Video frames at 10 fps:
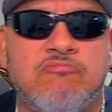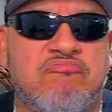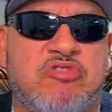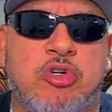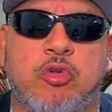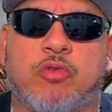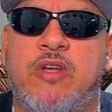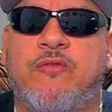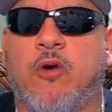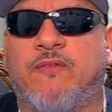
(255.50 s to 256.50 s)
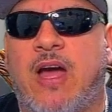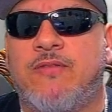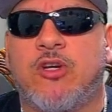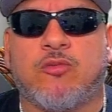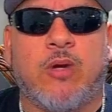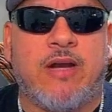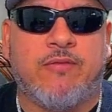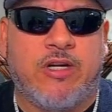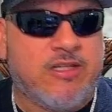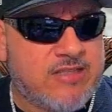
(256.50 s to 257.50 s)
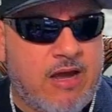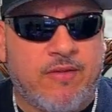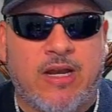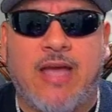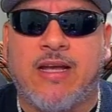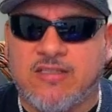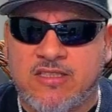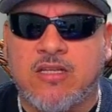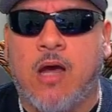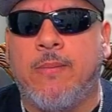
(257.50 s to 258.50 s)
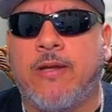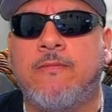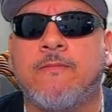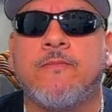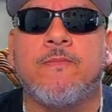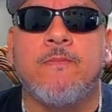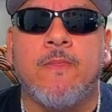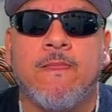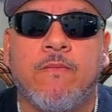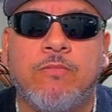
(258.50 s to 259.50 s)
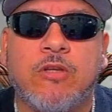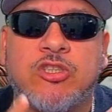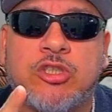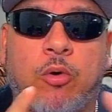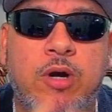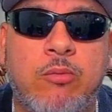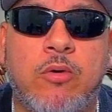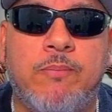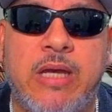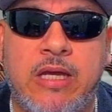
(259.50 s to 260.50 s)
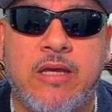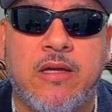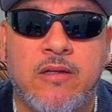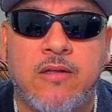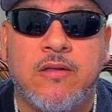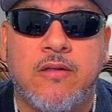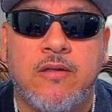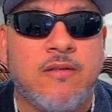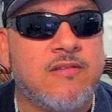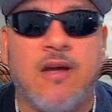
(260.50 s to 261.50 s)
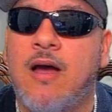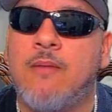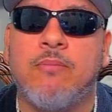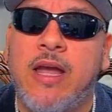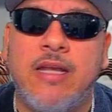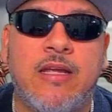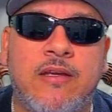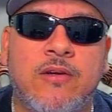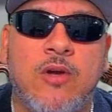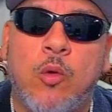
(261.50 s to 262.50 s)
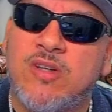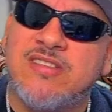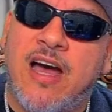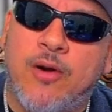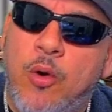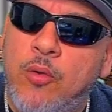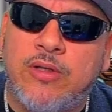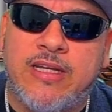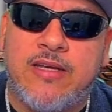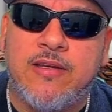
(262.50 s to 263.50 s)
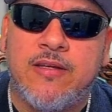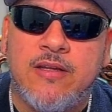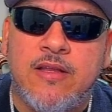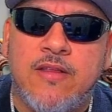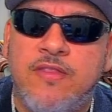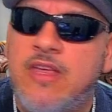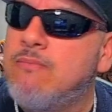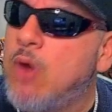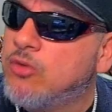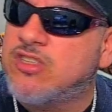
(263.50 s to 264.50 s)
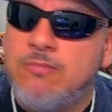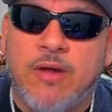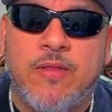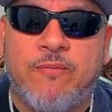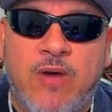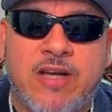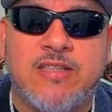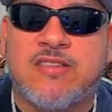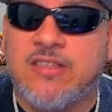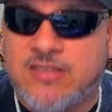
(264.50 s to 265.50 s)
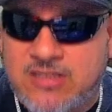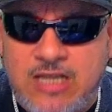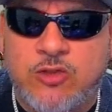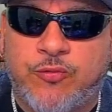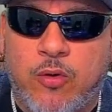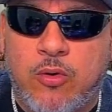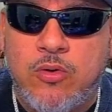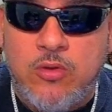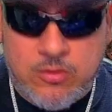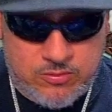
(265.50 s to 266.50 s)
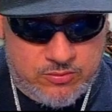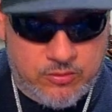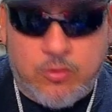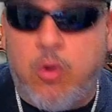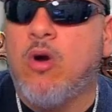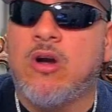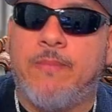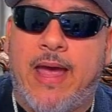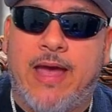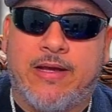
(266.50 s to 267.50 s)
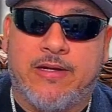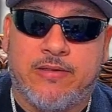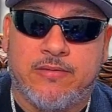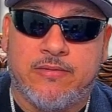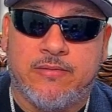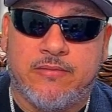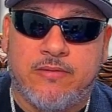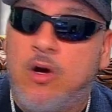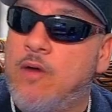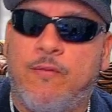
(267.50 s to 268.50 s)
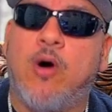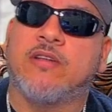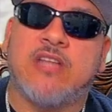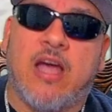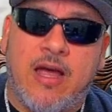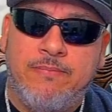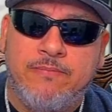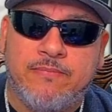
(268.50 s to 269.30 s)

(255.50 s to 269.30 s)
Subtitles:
2, 3, 4, 5 years, whatever it is down the line, because it's coming, the story will be Tom Brady was not only the most motherfucking successful quarterback of all time,